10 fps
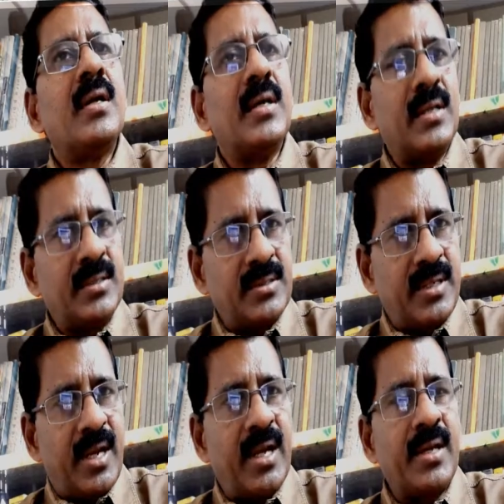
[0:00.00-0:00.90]
risk
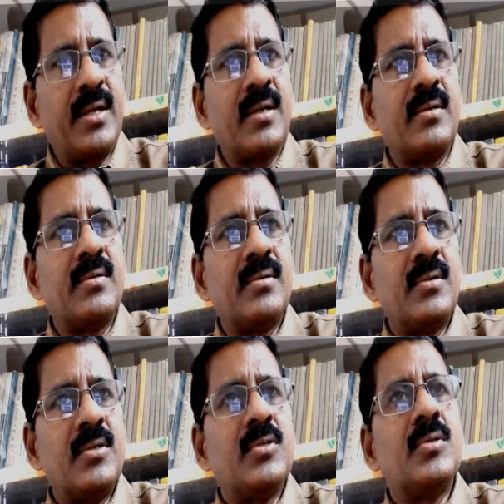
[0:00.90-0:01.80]
angle,
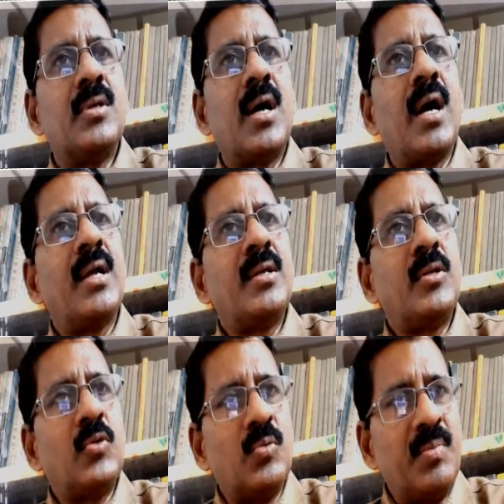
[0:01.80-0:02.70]
and
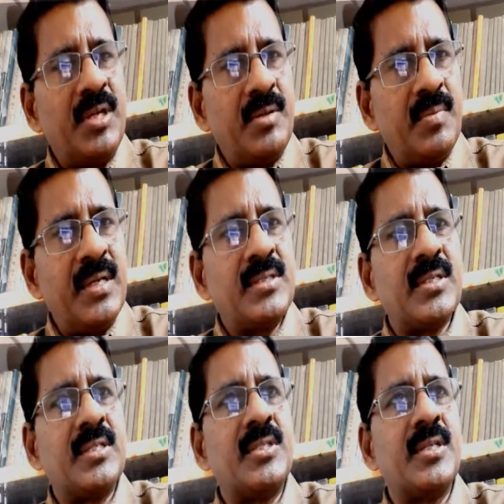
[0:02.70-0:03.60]
to minimize
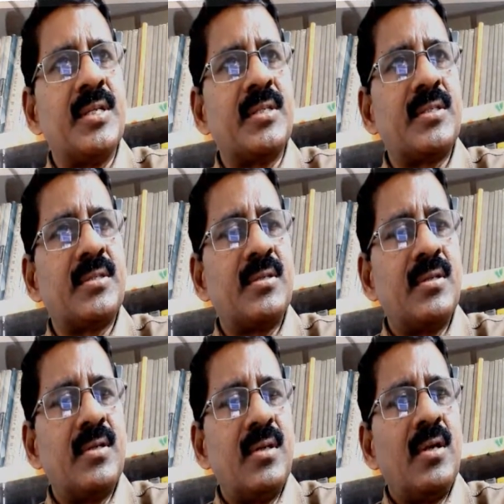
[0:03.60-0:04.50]
such risk,
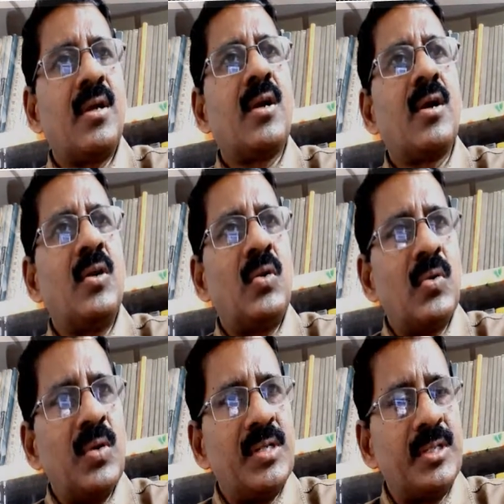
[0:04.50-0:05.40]

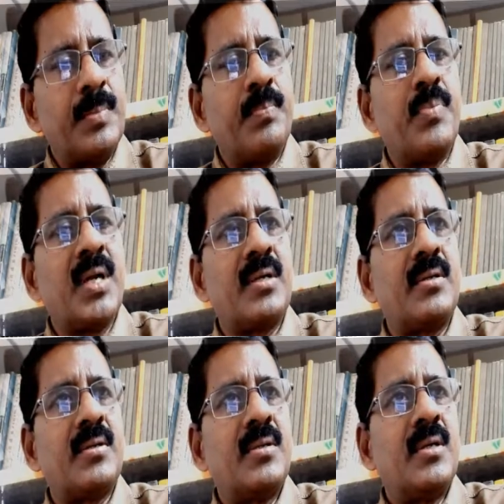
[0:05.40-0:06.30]
control its impact
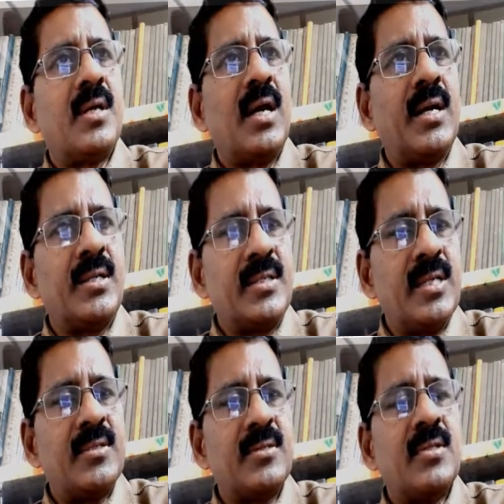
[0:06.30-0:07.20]
and
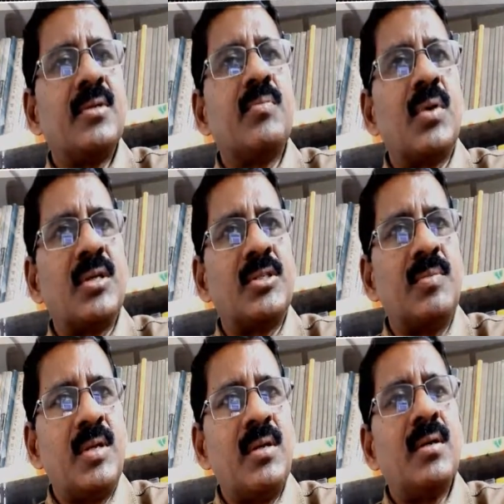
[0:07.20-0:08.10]
thus
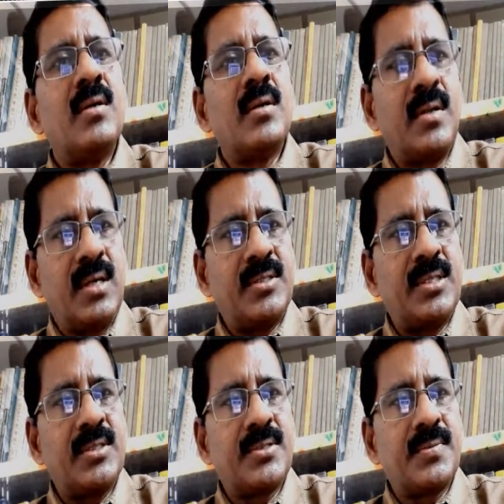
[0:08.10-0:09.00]
possible
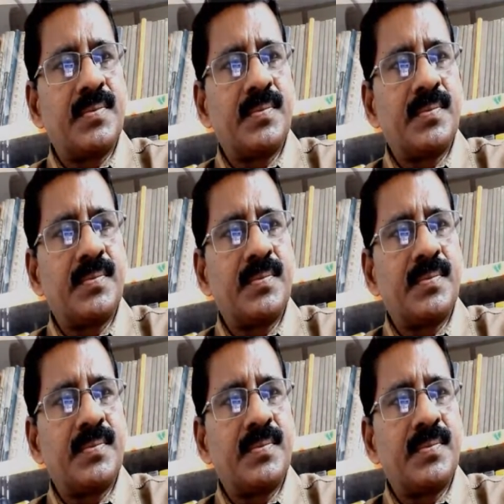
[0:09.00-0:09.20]
losses.